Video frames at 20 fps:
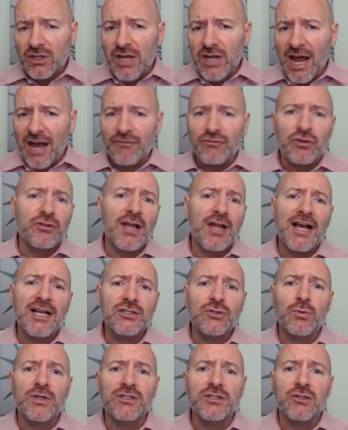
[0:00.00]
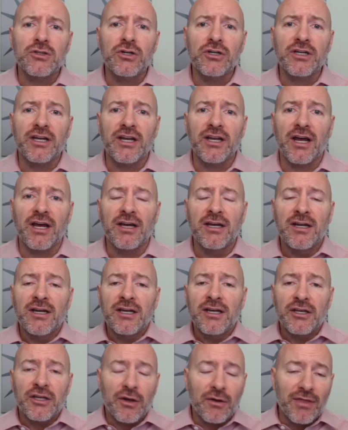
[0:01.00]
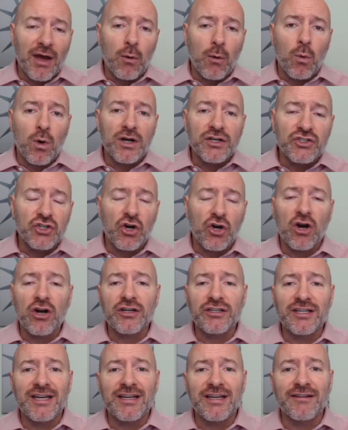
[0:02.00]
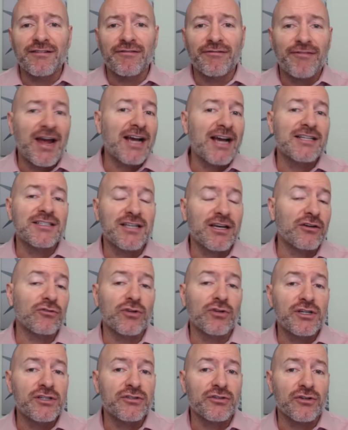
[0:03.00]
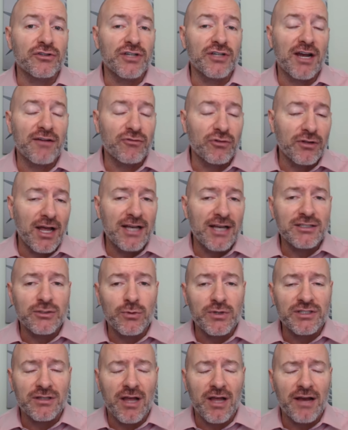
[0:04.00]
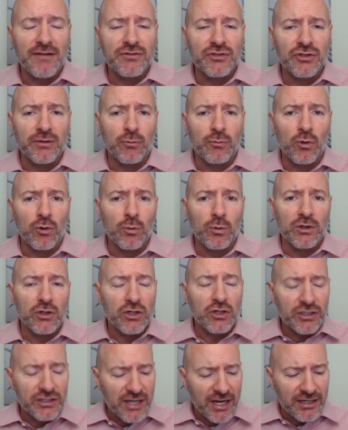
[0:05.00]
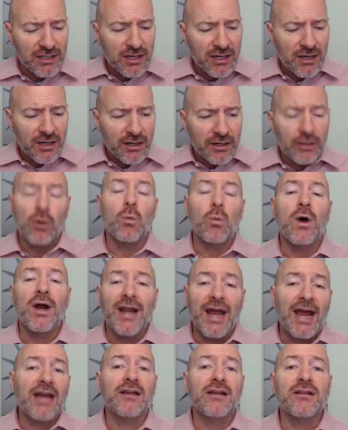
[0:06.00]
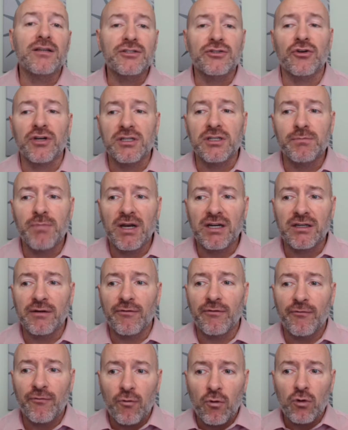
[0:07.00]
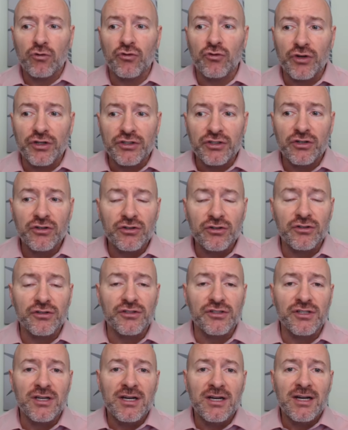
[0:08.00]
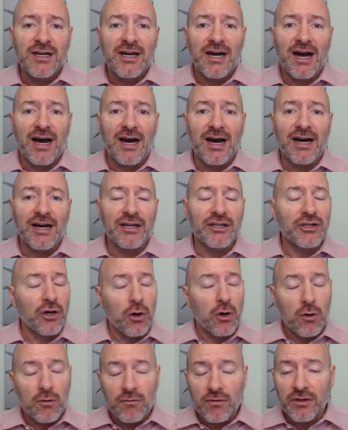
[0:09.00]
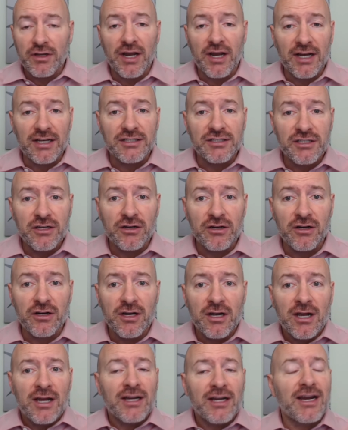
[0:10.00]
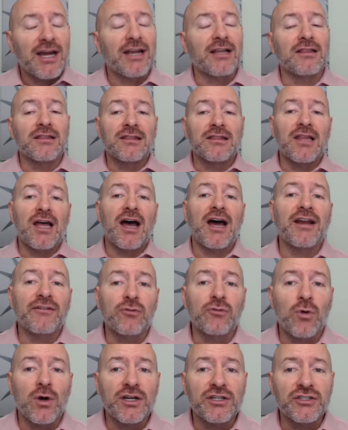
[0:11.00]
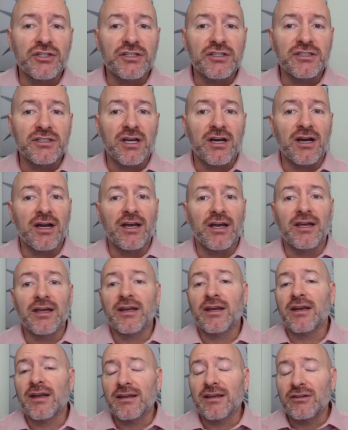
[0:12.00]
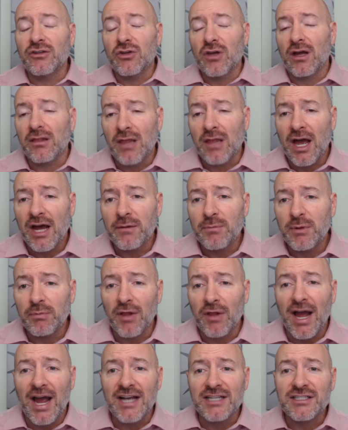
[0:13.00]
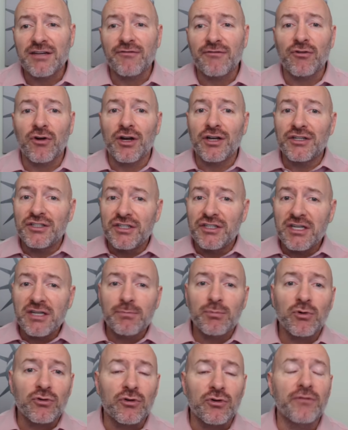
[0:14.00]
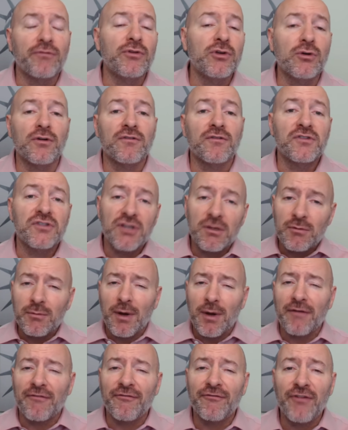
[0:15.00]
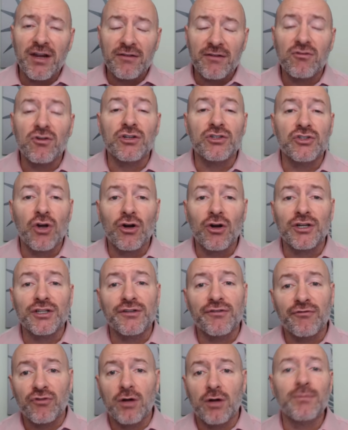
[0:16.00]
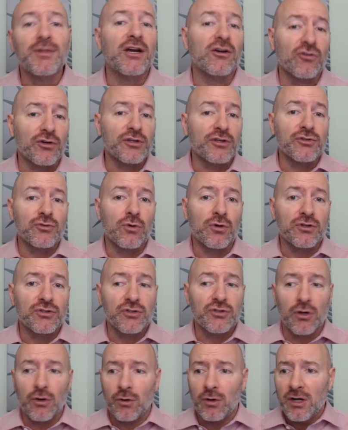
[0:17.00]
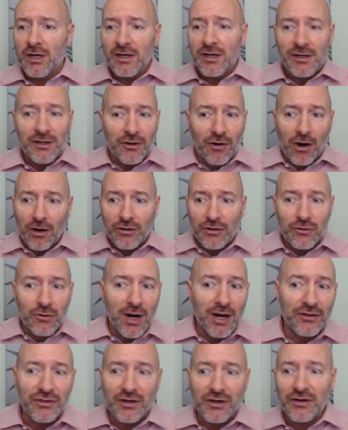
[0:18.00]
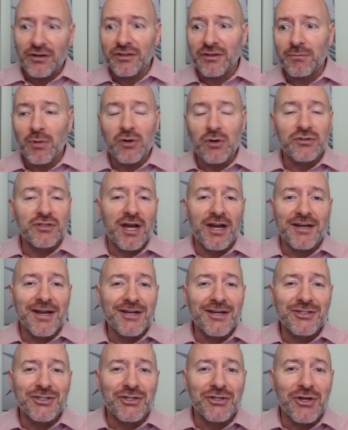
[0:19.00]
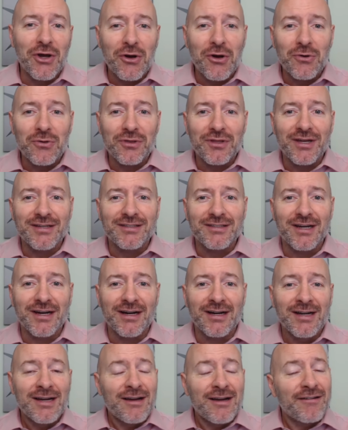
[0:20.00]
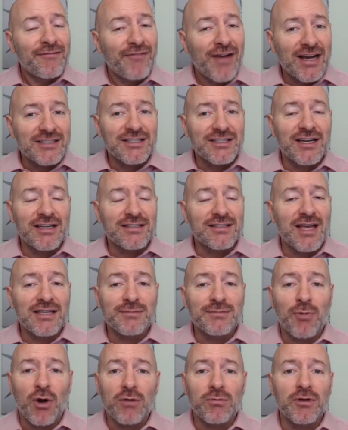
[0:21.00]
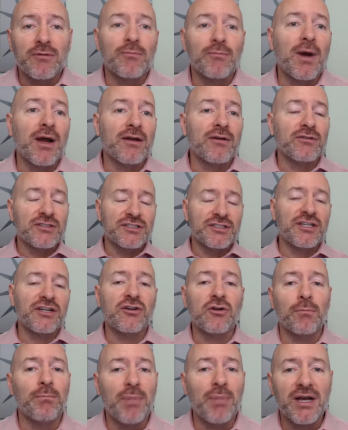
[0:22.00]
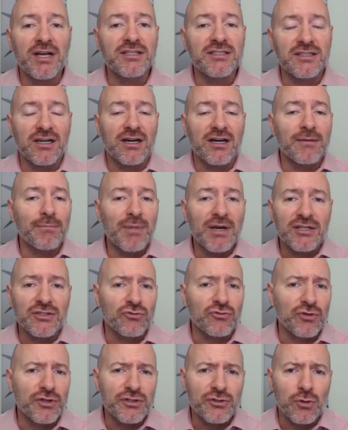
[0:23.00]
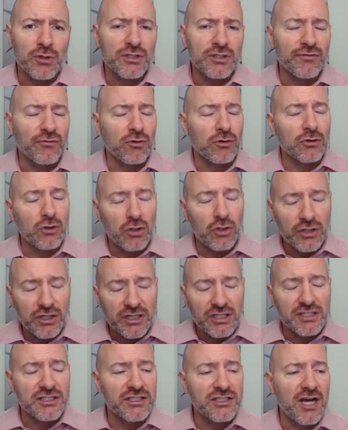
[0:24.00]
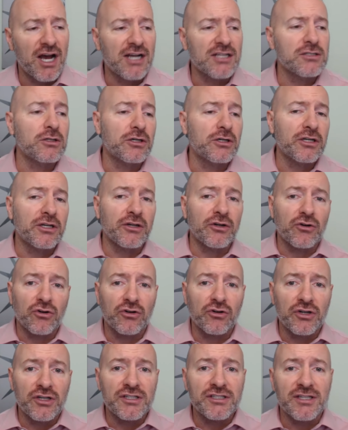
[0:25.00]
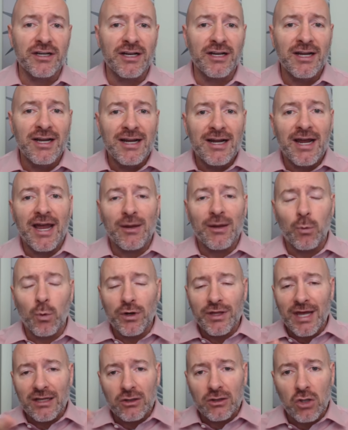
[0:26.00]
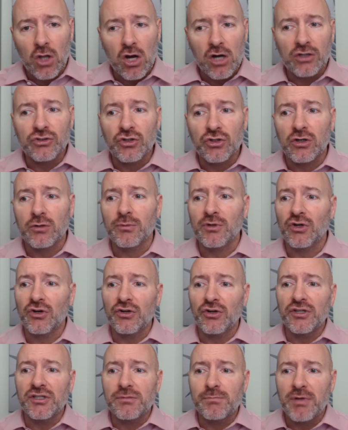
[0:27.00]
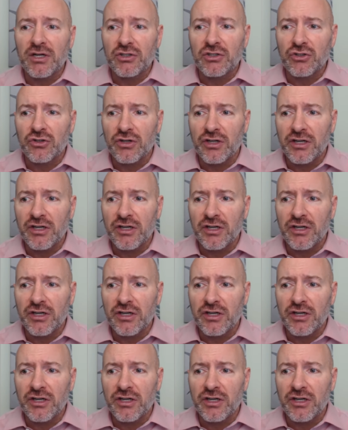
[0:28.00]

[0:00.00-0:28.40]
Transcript: after last week's look at uh, you know that one chart in FactSet research, after last week's live stream where we looked at you know what analysts are expecting for returns uh, you know, over the next year. Got a lot of questions uh, and a lot of people asking for a deeper review of some of my favorite charts from that resource. So, you know, all you out there in the Bowtie Nation know that uh, that that's probably my single best uh, best resource for looking at stocks, looking at earnings, and and where that long term earnings picture